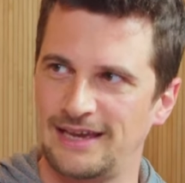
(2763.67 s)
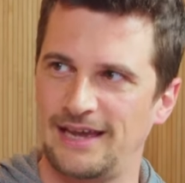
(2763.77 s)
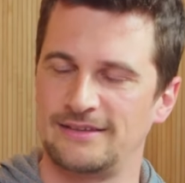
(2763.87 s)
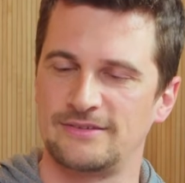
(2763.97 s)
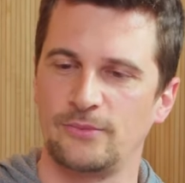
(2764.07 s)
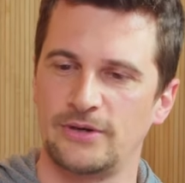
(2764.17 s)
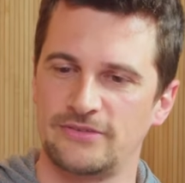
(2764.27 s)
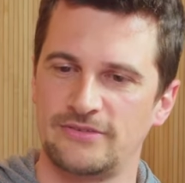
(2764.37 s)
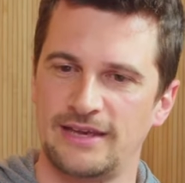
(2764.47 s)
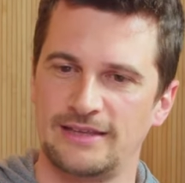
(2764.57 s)
and
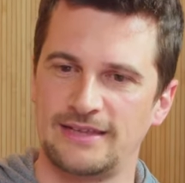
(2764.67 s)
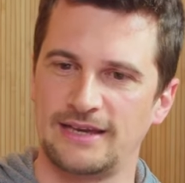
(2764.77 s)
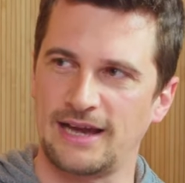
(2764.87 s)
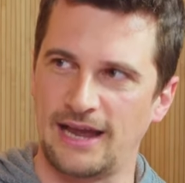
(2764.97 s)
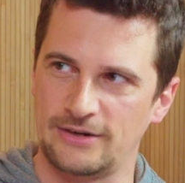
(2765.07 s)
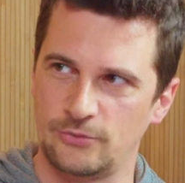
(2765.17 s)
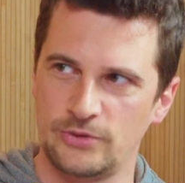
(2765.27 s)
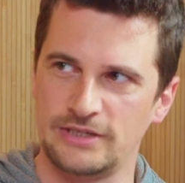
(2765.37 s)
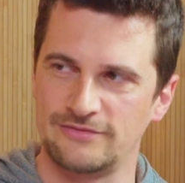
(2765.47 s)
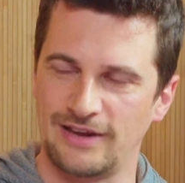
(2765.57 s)
once they they kind of
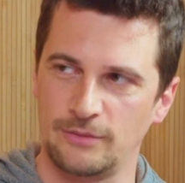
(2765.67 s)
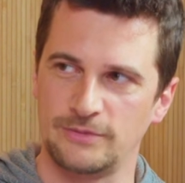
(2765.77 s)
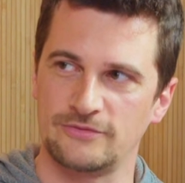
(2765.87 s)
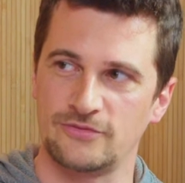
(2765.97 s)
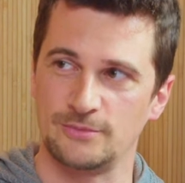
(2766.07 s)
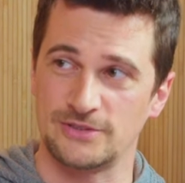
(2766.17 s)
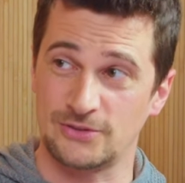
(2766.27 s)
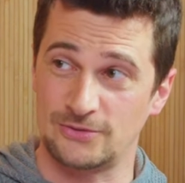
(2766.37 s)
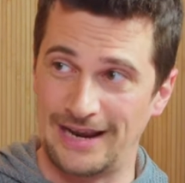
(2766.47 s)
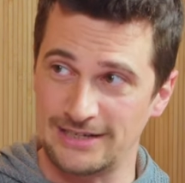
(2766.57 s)
redeveloped it from
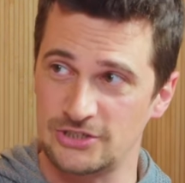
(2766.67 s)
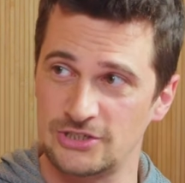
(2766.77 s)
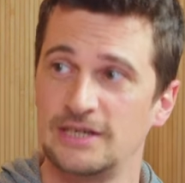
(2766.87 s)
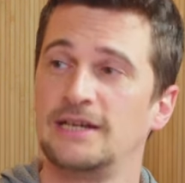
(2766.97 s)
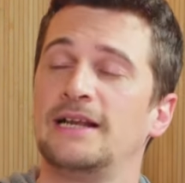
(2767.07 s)
scratch